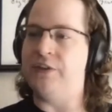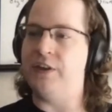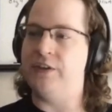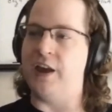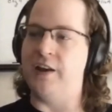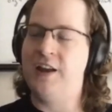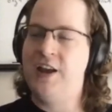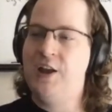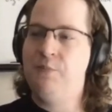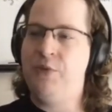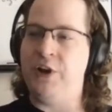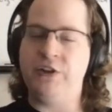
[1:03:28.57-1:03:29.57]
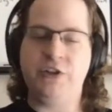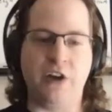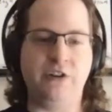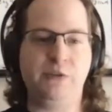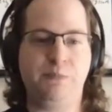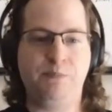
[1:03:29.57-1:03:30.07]
I think that putting the
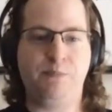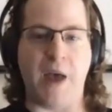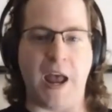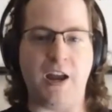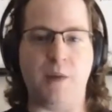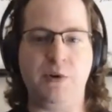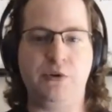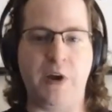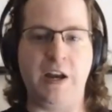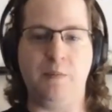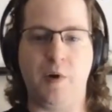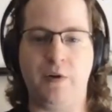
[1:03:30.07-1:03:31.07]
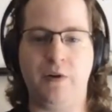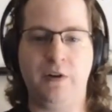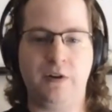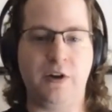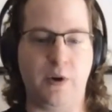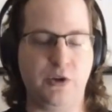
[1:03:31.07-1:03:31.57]
challenges back up in training mode,
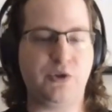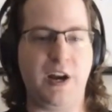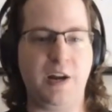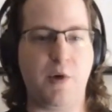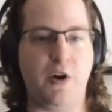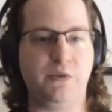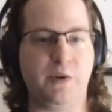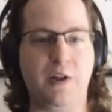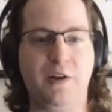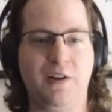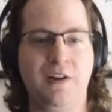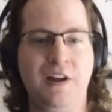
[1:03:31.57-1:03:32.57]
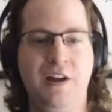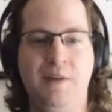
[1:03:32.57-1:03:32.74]
you know, in training mode is one of the